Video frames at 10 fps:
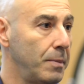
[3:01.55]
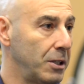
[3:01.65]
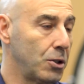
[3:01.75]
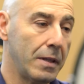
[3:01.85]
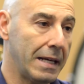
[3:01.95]
in
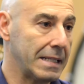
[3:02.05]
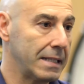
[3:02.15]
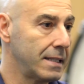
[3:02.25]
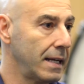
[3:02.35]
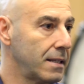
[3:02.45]

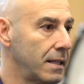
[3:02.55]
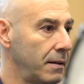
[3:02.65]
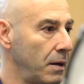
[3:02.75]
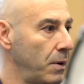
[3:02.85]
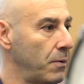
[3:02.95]
2006, and
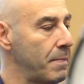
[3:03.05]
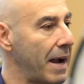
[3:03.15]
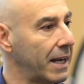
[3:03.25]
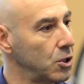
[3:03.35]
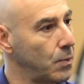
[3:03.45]
then we went
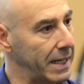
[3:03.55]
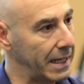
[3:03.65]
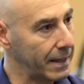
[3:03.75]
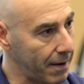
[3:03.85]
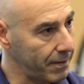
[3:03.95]
back in
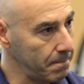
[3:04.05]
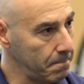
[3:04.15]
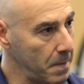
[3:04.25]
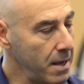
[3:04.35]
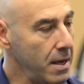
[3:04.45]
2011, and
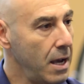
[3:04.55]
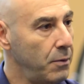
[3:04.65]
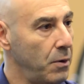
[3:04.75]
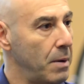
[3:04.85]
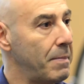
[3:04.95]

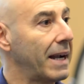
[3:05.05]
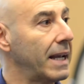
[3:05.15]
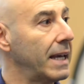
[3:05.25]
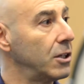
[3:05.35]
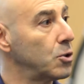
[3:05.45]
we went back
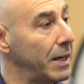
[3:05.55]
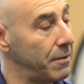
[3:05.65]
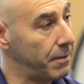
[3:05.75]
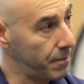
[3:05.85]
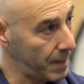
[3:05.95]
again in
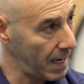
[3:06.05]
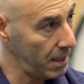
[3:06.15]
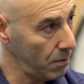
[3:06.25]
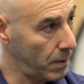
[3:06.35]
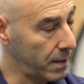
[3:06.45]

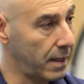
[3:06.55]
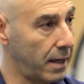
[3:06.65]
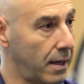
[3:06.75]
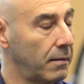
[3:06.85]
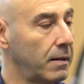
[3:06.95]
2015 with
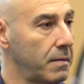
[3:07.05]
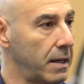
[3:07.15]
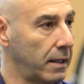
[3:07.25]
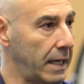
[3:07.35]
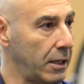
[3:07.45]
the
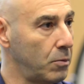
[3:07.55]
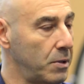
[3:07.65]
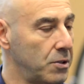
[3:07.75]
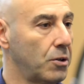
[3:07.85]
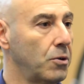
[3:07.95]
Gleneagle
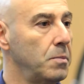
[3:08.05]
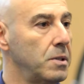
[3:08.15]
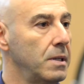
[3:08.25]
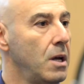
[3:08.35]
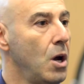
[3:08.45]
music
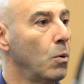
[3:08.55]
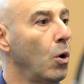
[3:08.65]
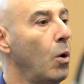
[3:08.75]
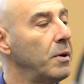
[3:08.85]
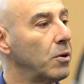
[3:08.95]
groups. We're
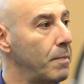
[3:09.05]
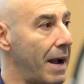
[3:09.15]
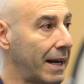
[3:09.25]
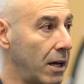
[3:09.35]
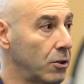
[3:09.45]
hoping to go
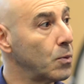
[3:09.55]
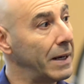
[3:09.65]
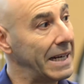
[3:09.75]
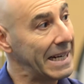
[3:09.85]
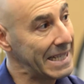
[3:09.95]
back now in
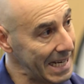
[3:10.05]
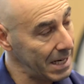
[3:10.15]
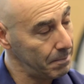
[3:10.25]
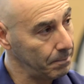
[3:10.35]
2019.